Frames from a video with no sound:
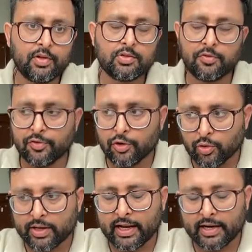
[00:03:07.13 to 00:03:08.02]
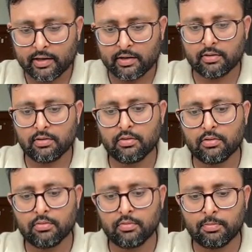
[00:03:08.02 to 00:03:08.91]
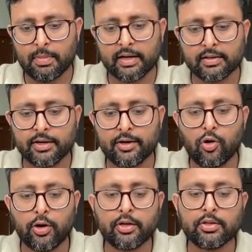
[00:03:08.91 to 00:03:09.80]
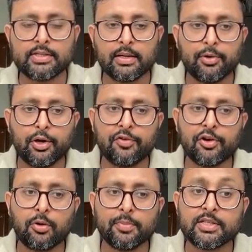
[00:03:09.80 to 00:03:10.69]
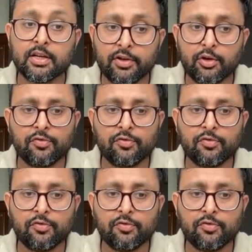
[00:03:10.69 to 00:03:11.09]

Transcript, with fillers: So if you look at uh, my other recording of the summary of economic survey,